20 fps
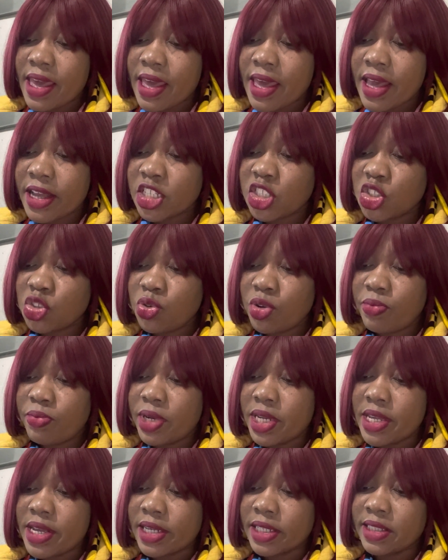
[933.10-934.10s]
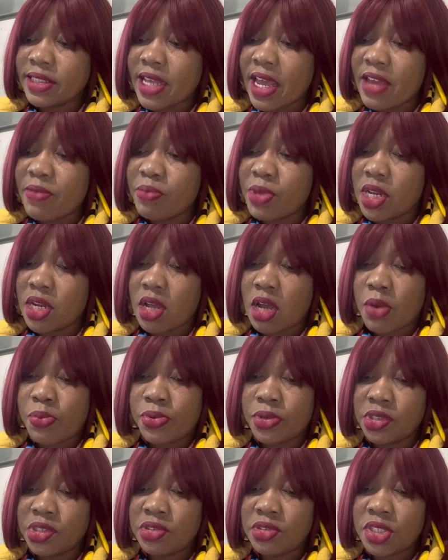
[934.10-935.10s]
extremely excitement
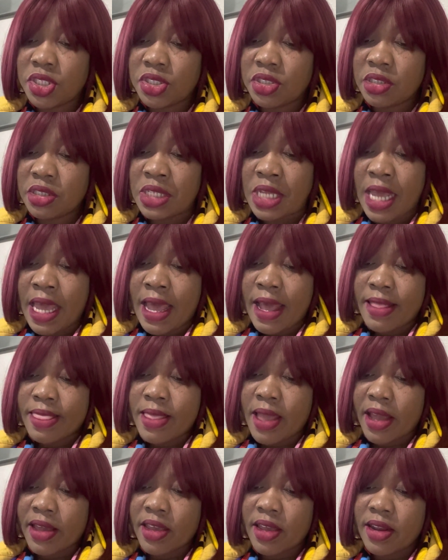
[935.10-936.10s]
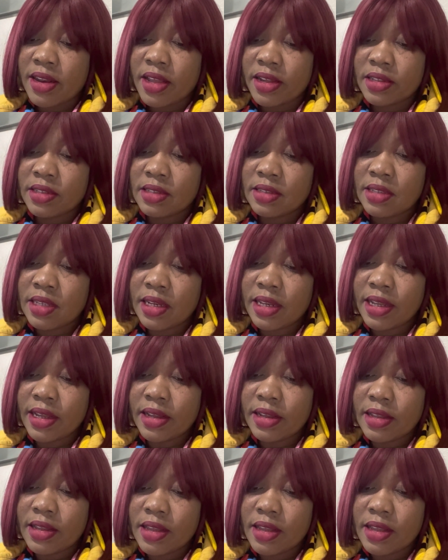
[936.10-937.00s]
opportunity that can exceedingly